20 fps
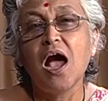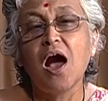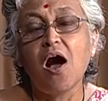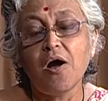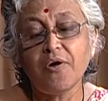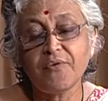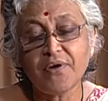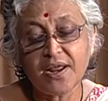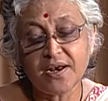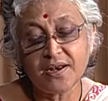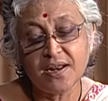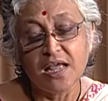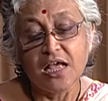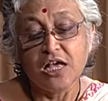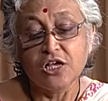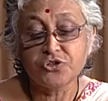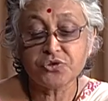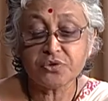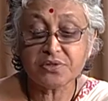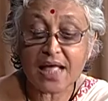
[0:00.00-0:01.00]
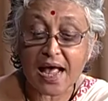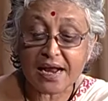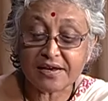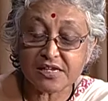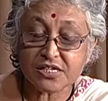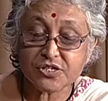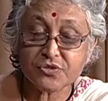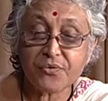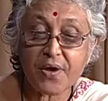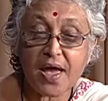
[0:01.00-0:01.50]
Alright, so that
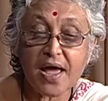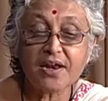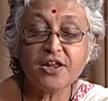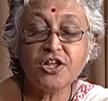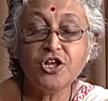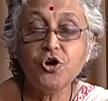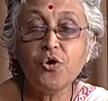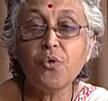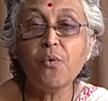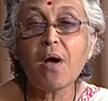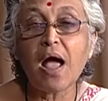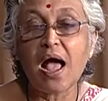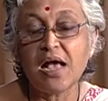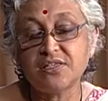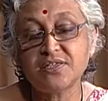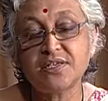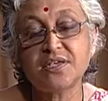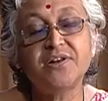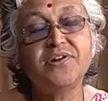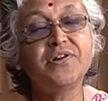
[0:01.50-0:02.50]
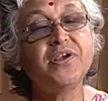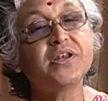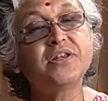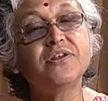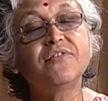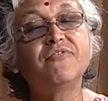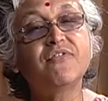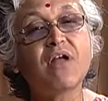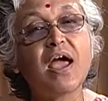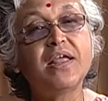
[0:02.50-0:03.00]
is where you as a
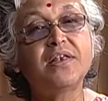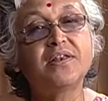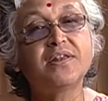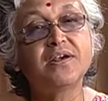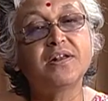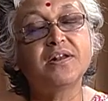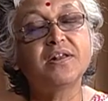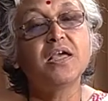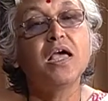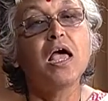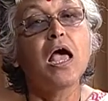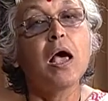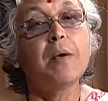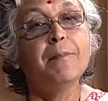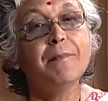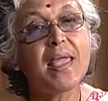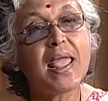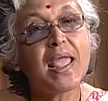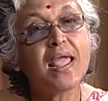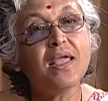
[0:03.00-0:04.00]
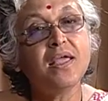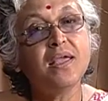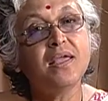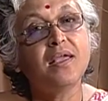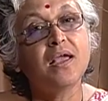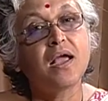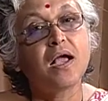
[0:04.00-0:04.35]
creative writer may